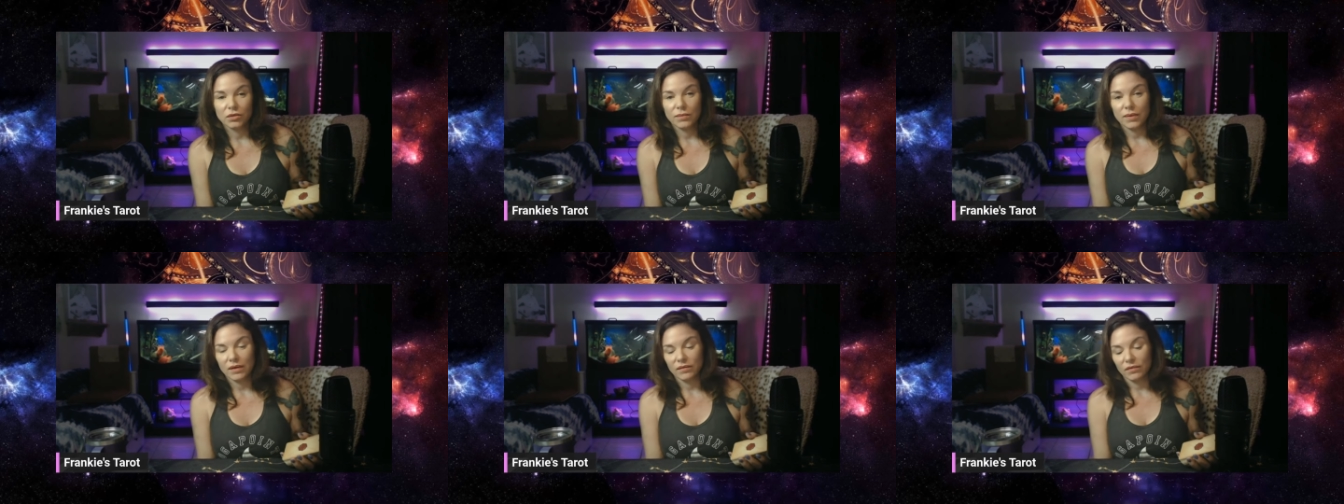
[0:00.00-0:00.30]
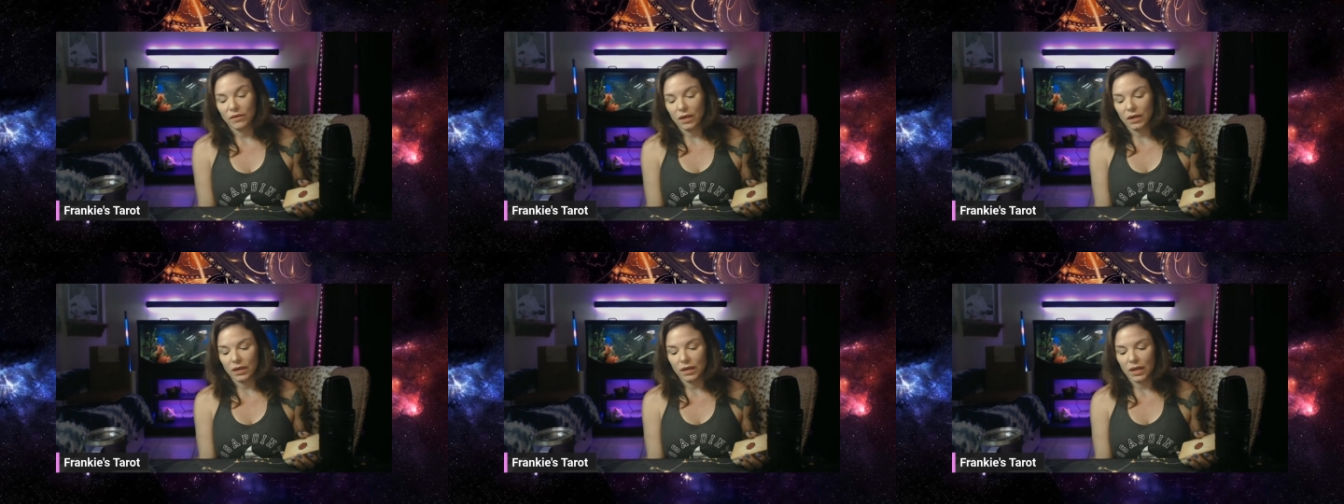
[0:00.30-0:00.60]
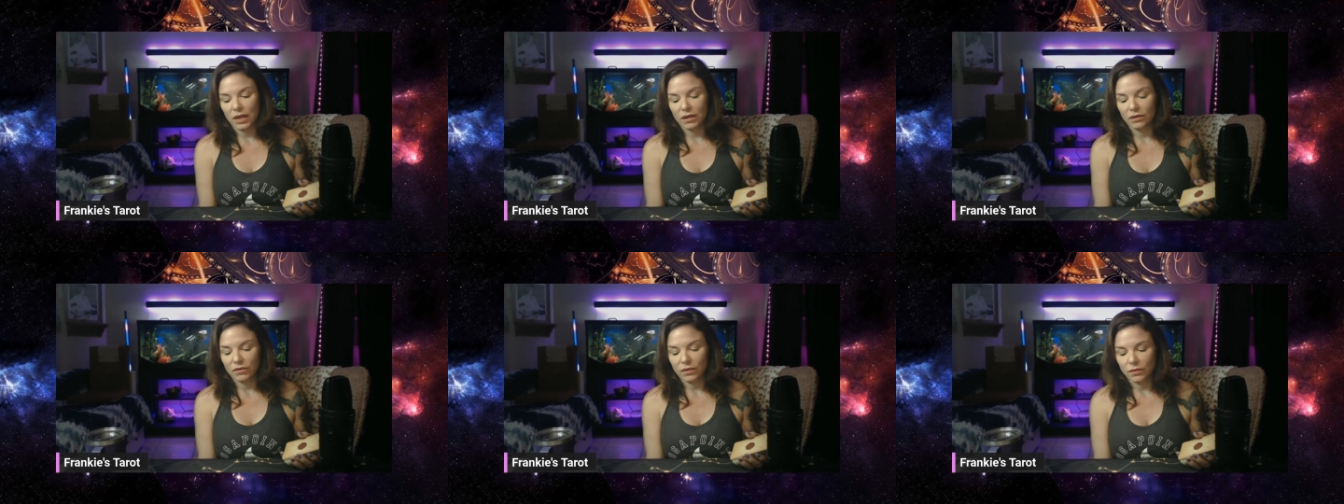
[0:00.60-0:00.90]
You may have gotten
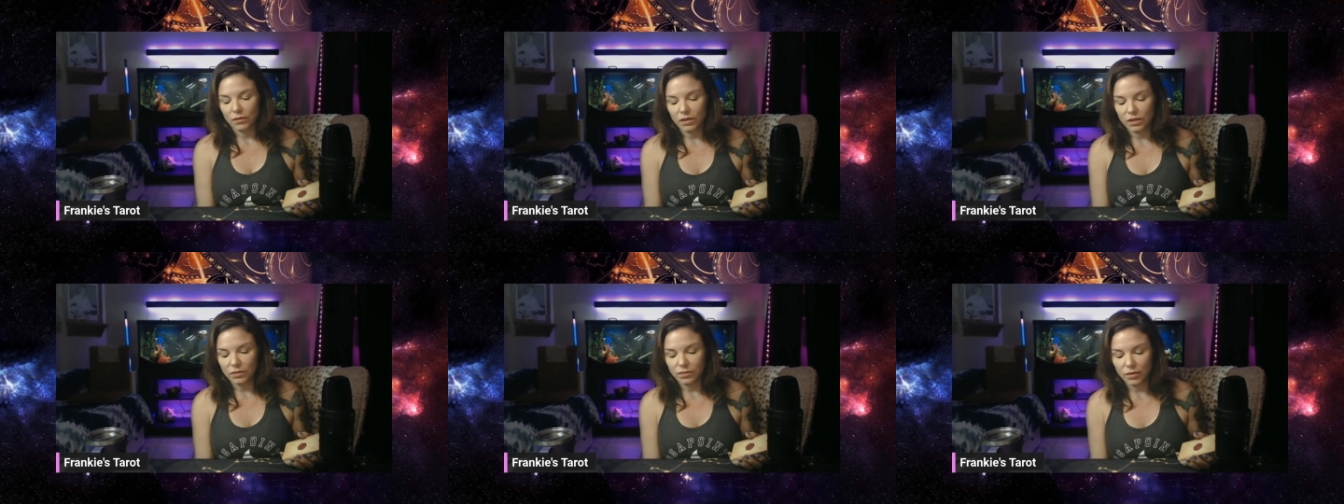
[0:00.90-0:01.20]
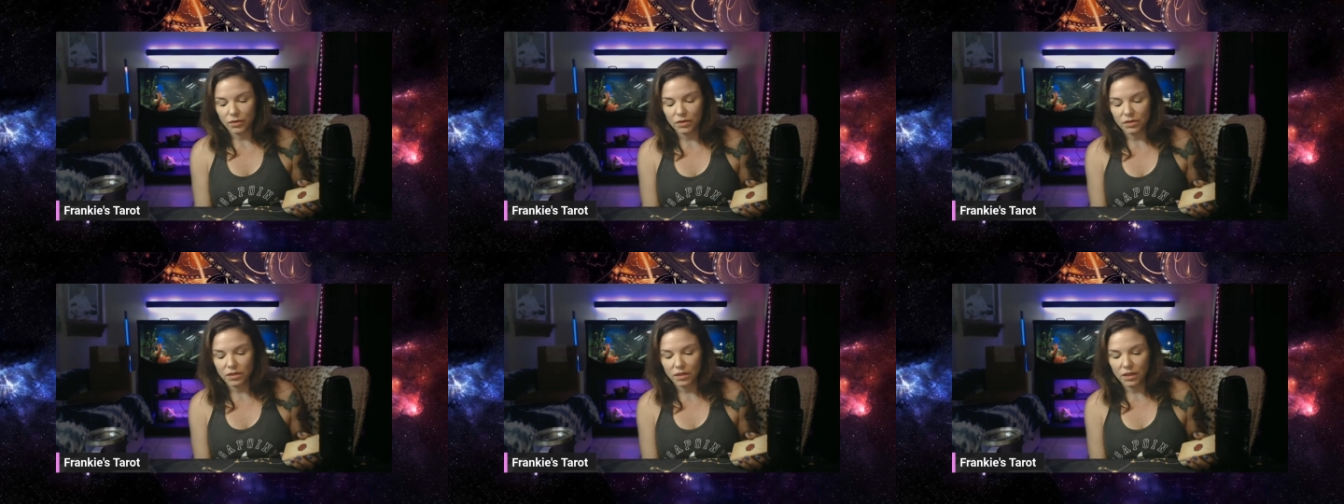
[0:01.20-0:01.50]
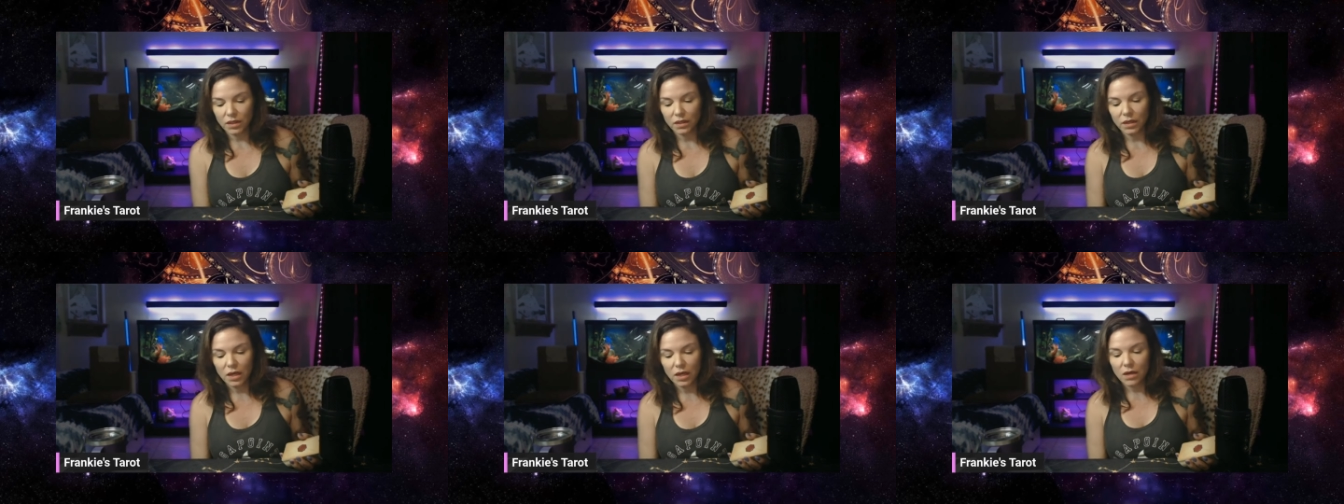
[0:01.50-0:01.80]
angry with this
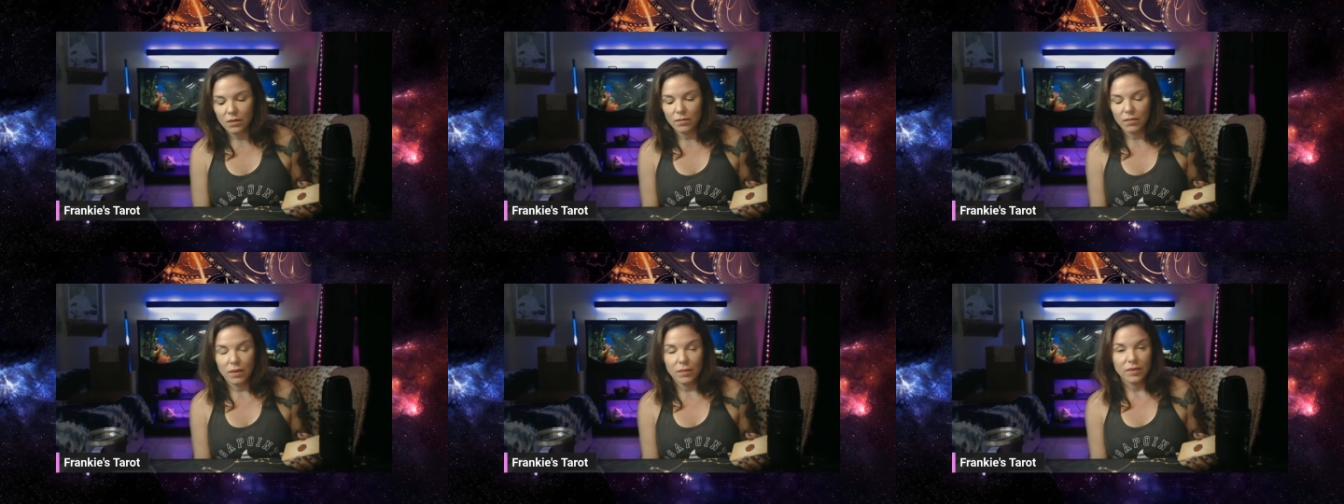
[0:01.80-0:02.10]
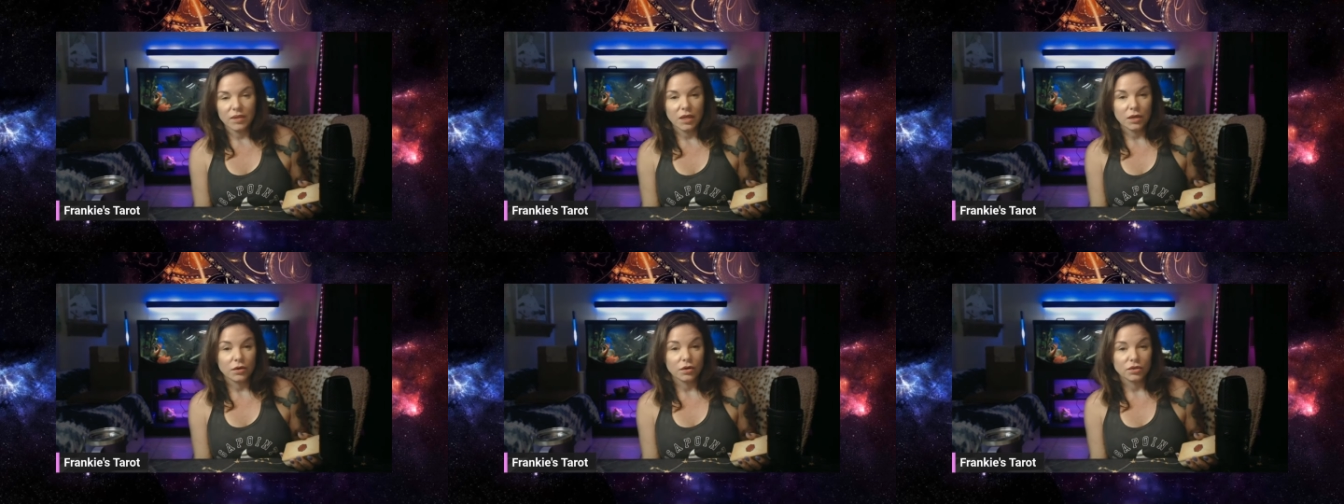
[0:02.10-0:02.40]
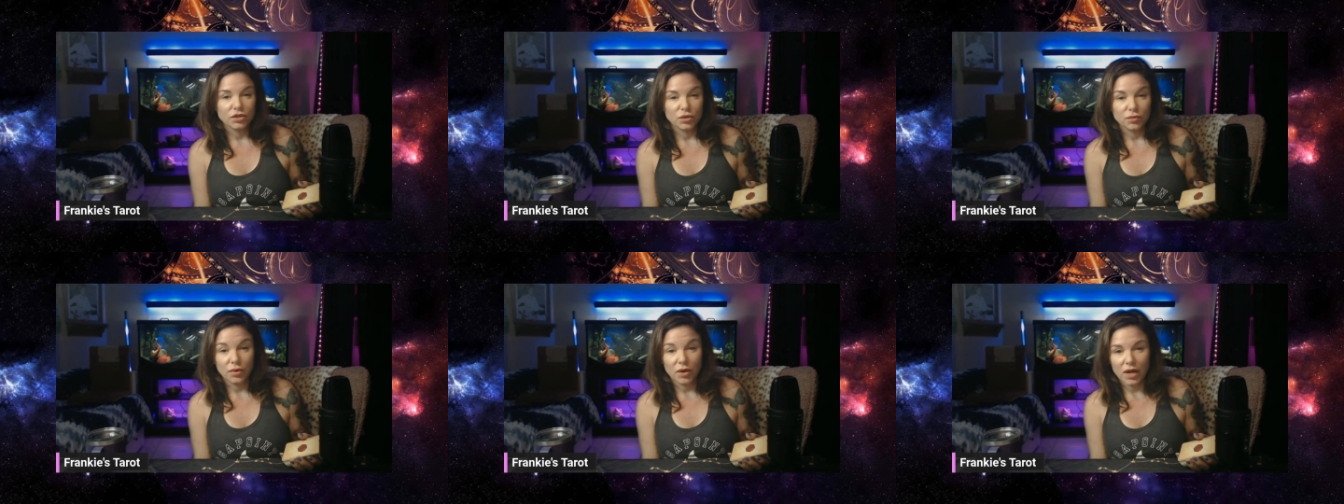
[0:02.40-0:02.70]
person. Maybe they
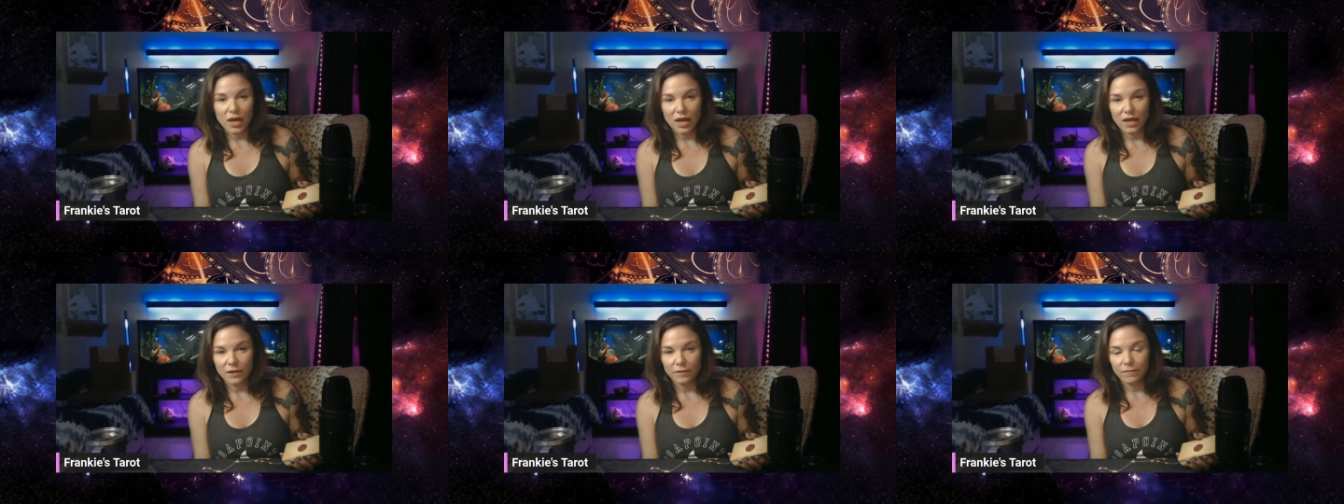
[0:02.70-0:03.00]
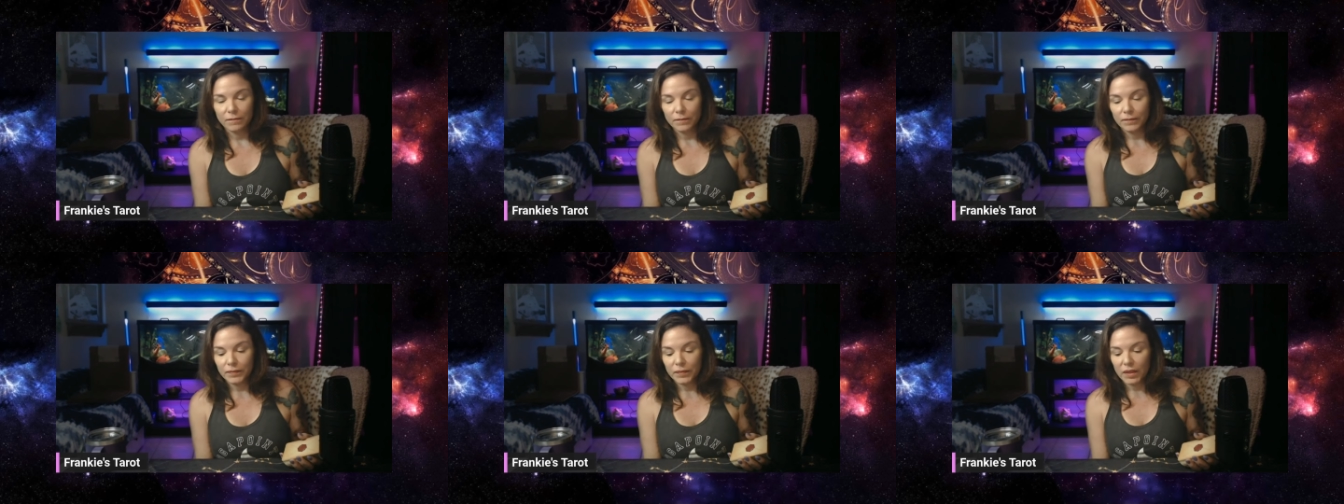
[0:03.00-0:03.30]
hurt your pride.